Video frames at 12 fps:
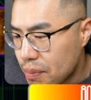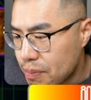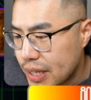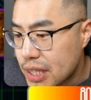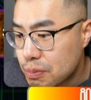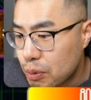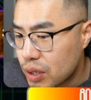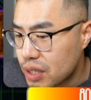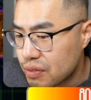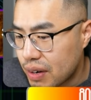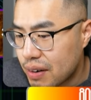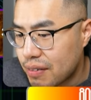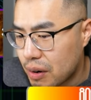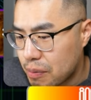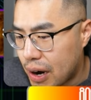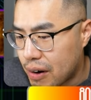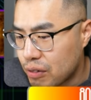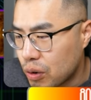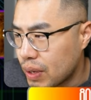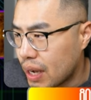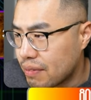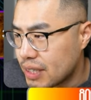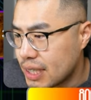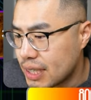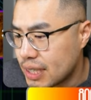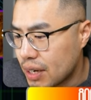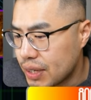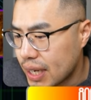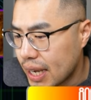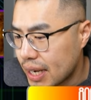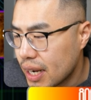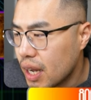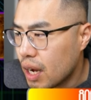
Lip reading: but this board is very, very powerful. We have a Qi Xiao negate.